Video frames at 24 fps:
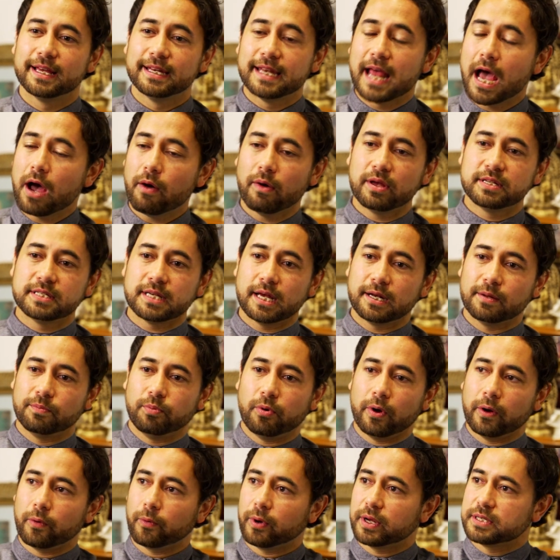Now it's at a
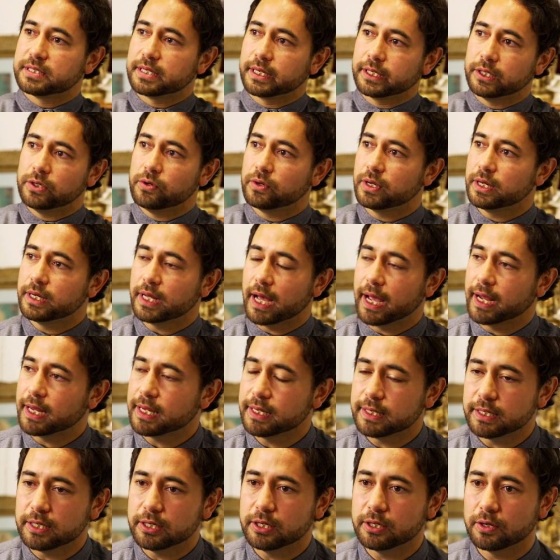point where it's I
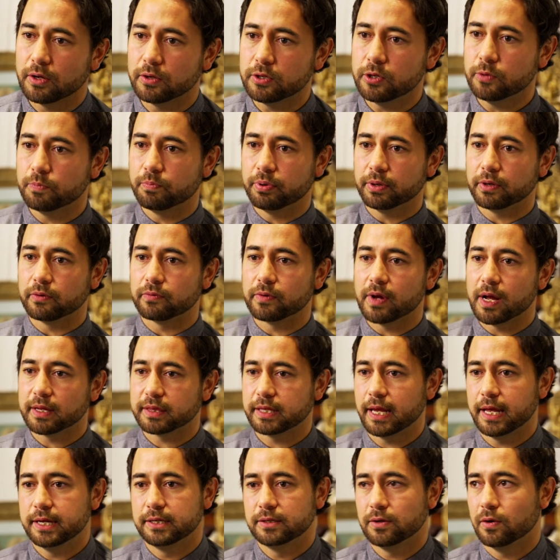can you put a rag
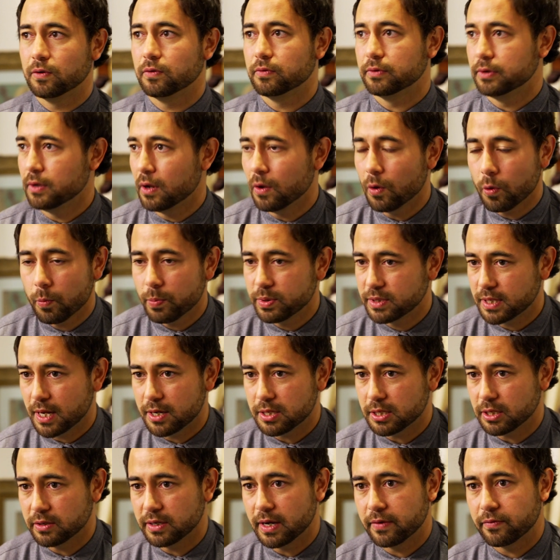that I don't know,
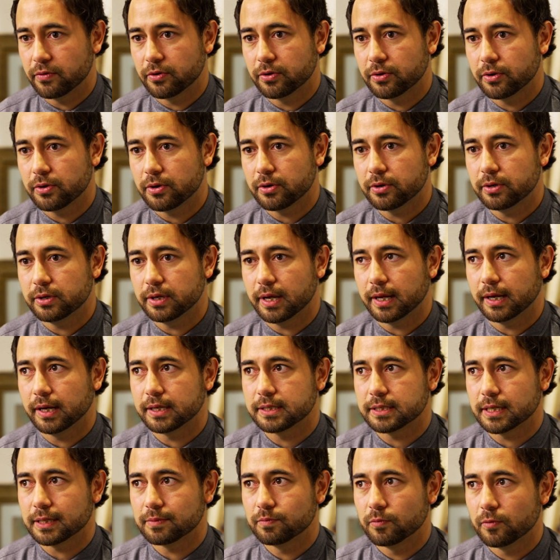potentially never heard, and
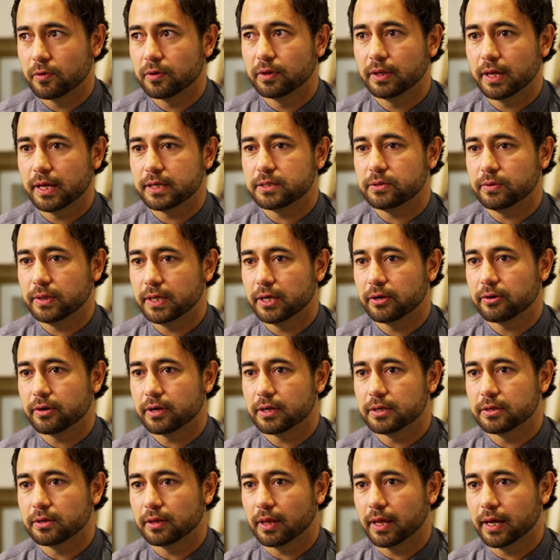it's more or less you hear
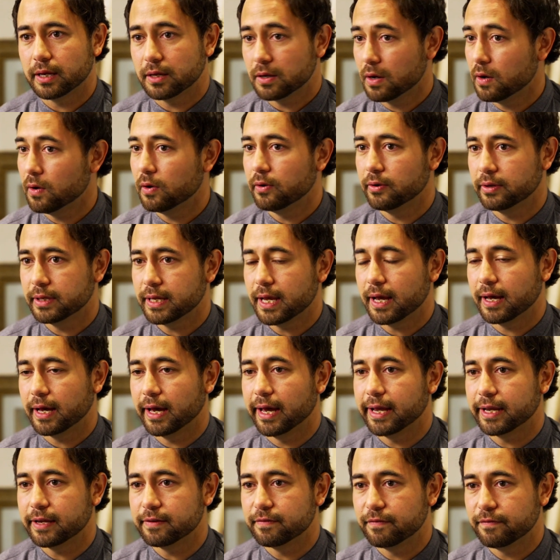it and you're oh yeah,
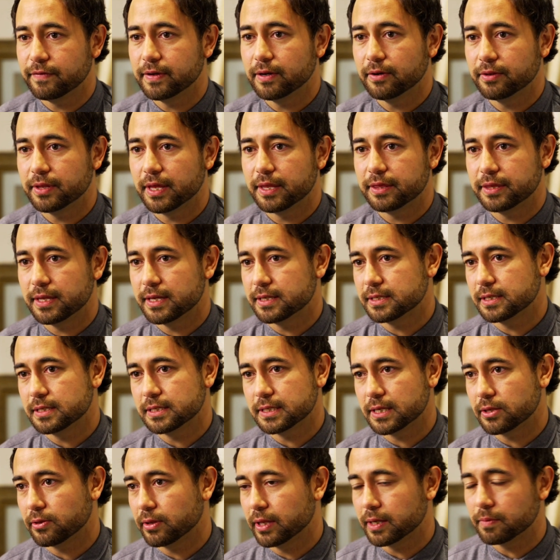I can feel that this is
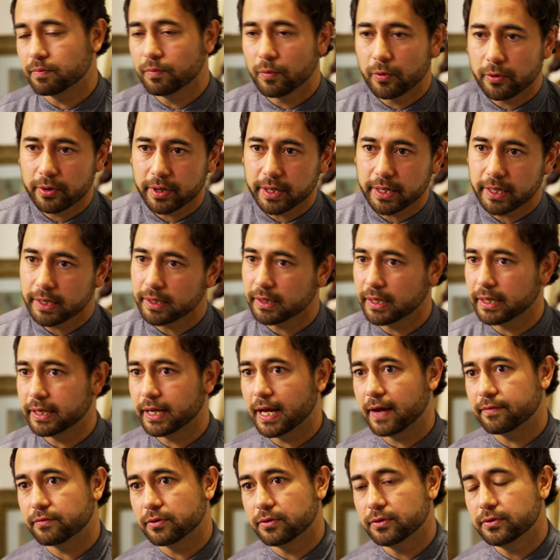either morning, late
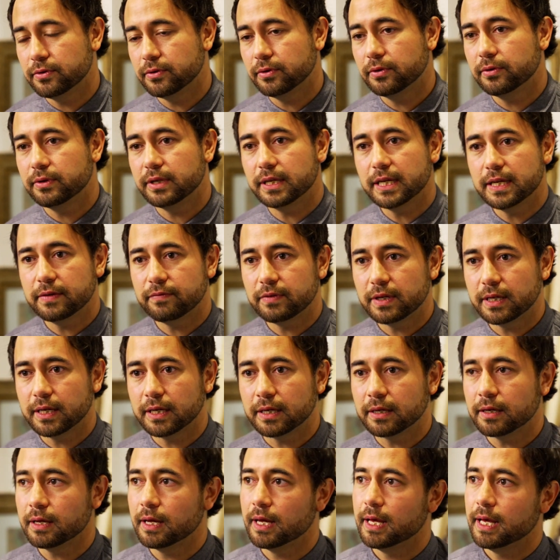afternoon,
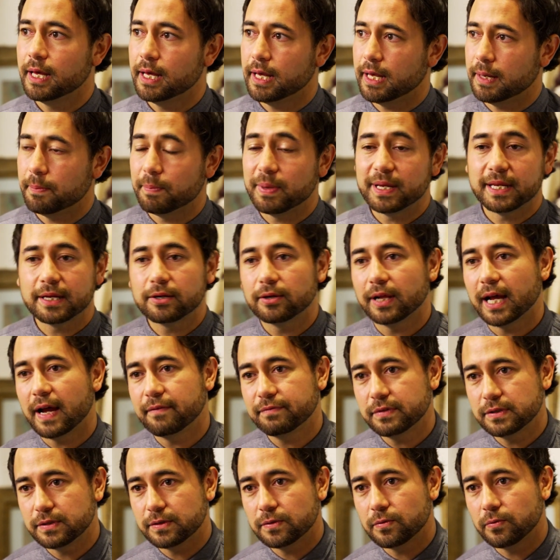evening, but it'll have
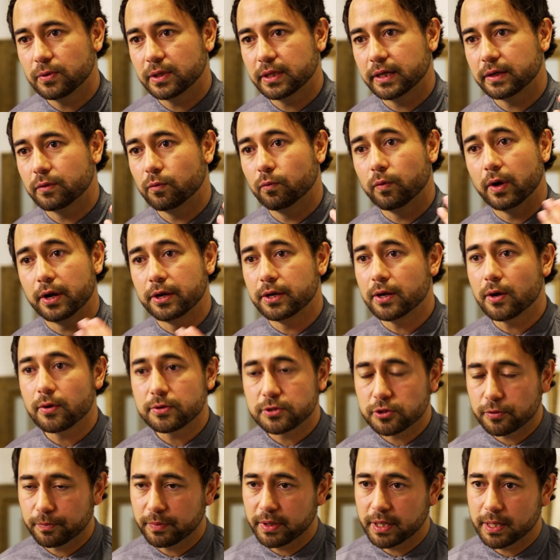to do with what
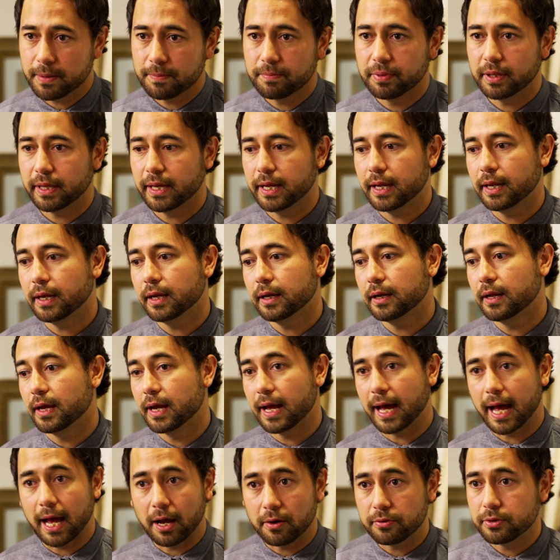notes are being played,
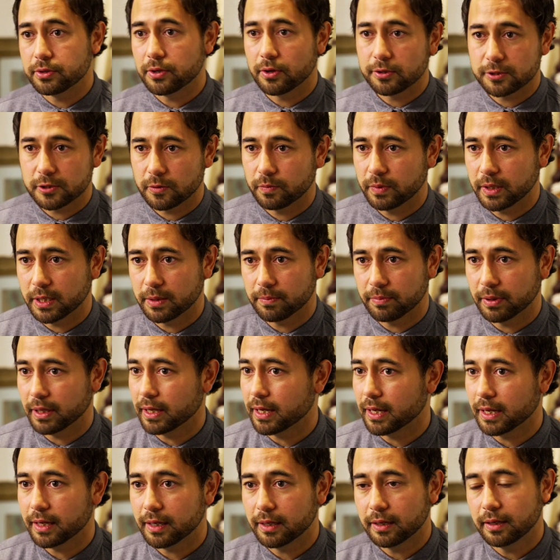how the notes are being
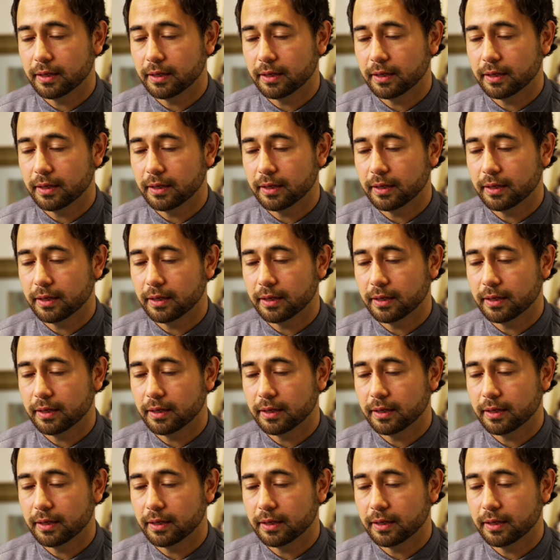played.